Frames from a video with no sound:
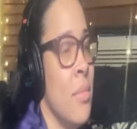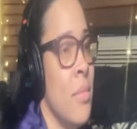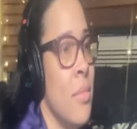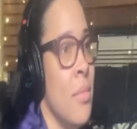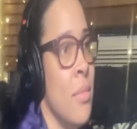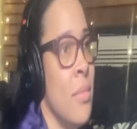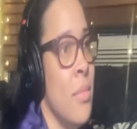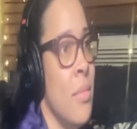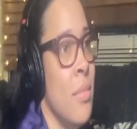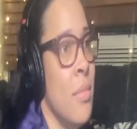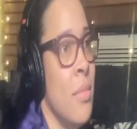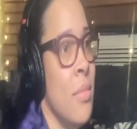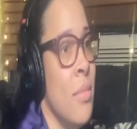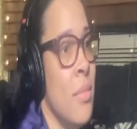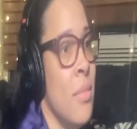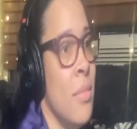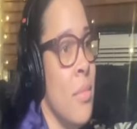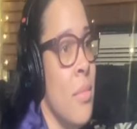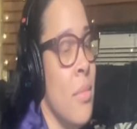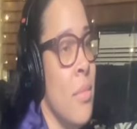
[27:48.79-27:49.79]

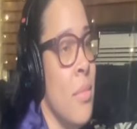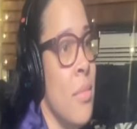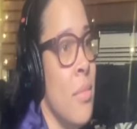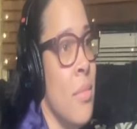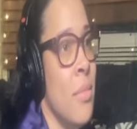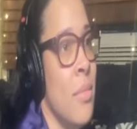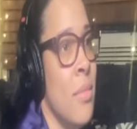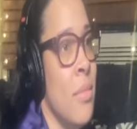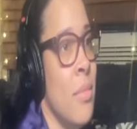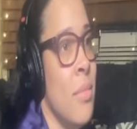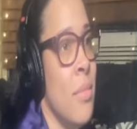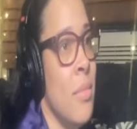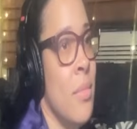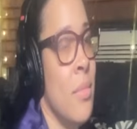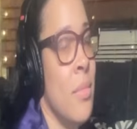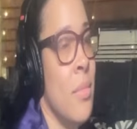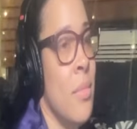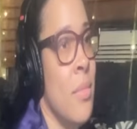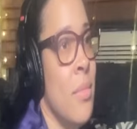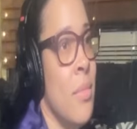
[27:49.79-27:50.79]

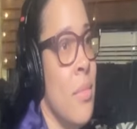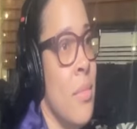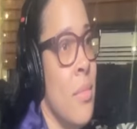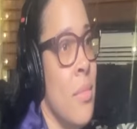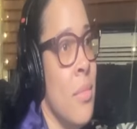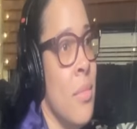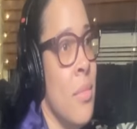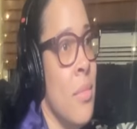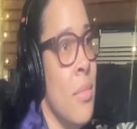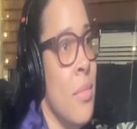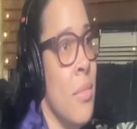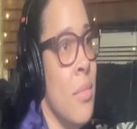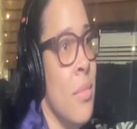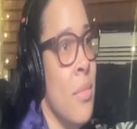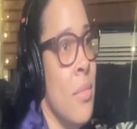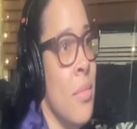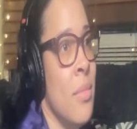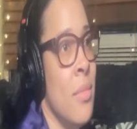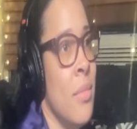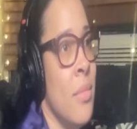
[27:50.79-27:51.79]

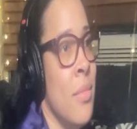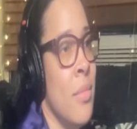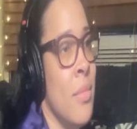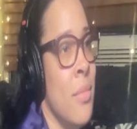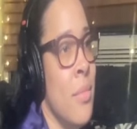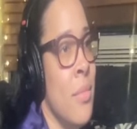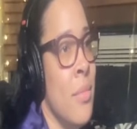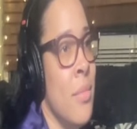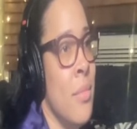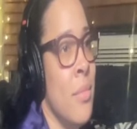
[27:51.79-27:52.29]
This person isn't speaking.